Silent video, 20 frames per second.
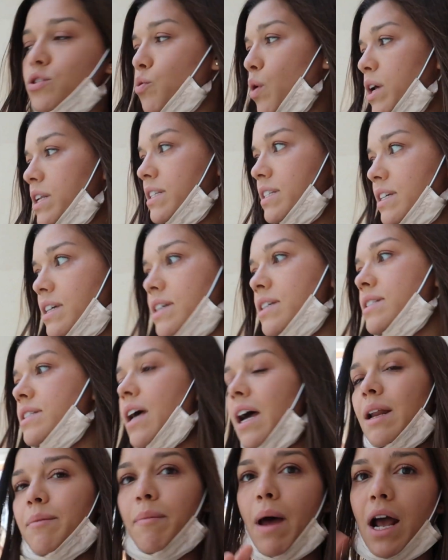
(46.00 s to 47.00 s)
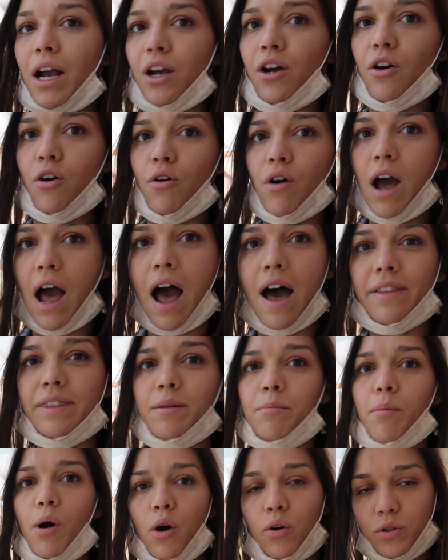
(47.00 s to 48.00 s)
20s and Mango had
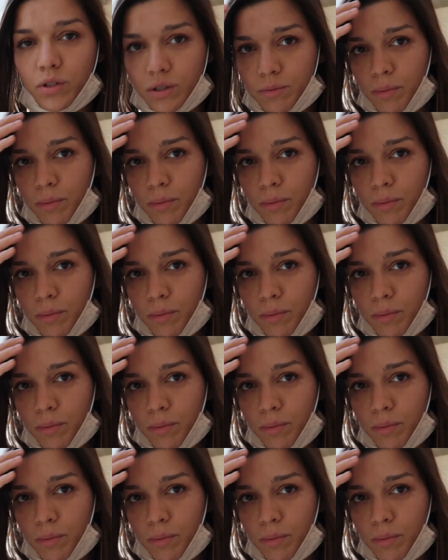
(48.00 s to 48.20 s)
the most